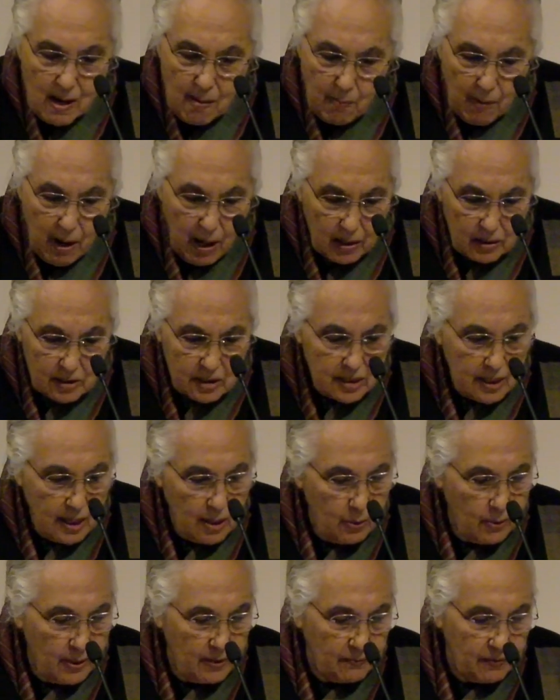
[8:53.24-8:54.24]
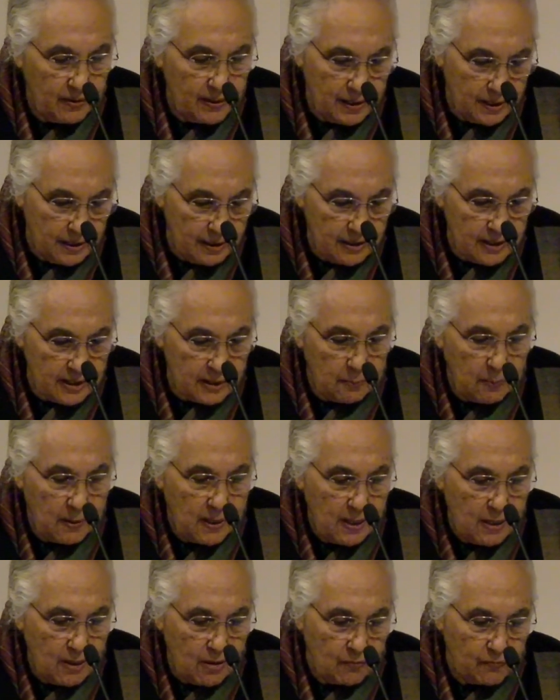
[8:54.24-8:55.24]
Marx, however, did
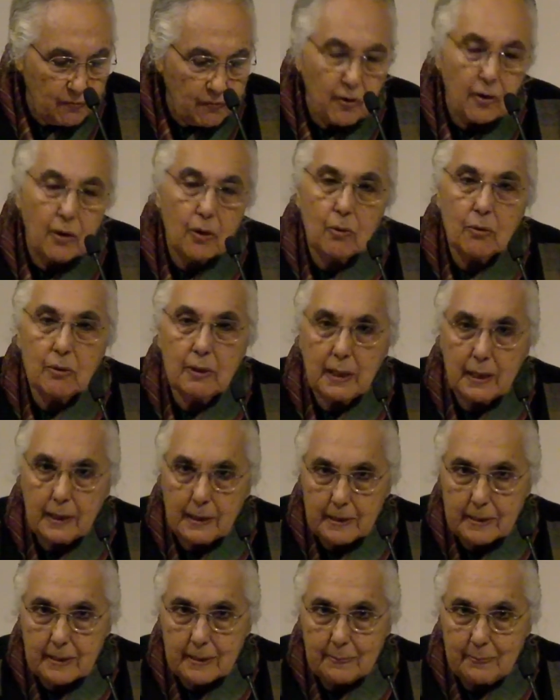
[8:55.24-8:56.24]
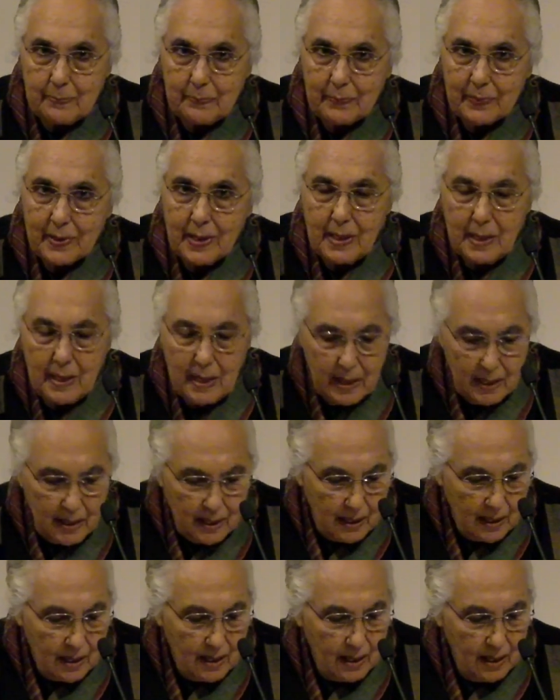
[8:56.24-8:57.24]
speak of colonialism in
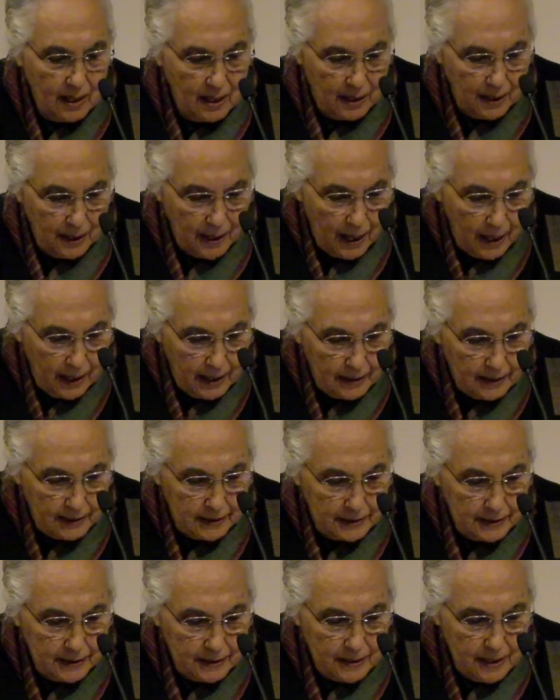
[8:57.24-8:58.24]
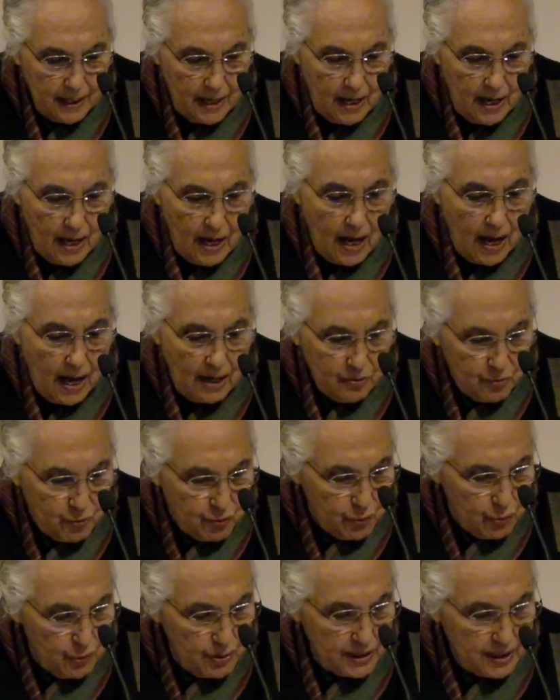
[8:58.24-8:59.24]
India and Ireland and
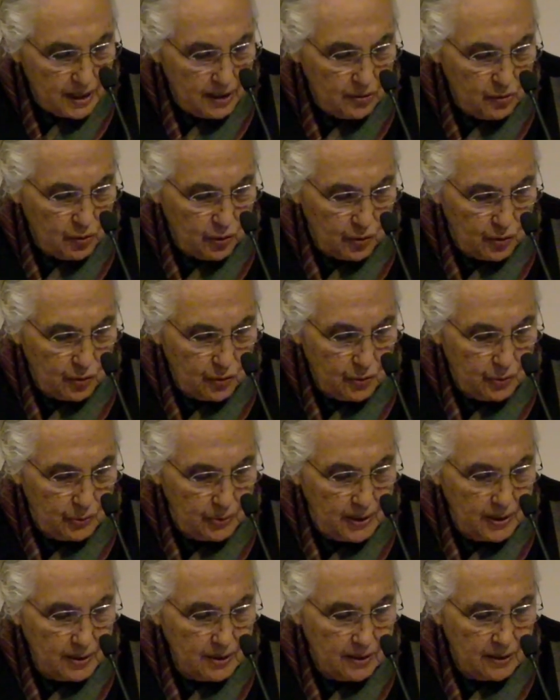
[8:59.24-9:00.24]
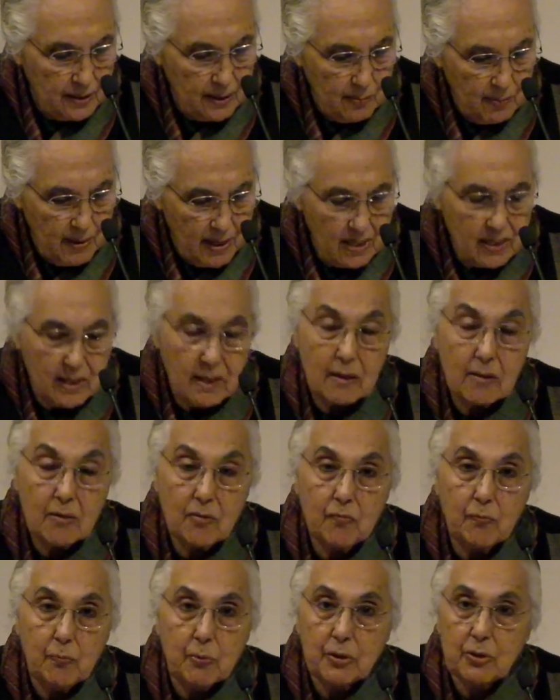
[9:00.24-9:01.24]
drew attention to it in the making
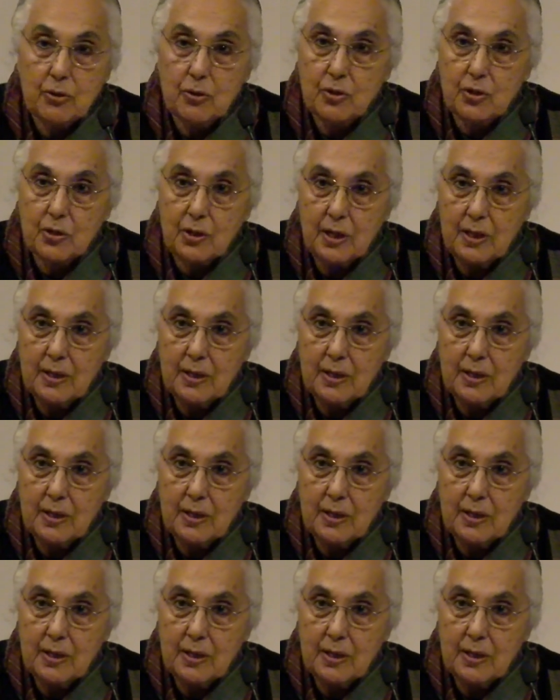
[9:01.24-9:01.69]
of British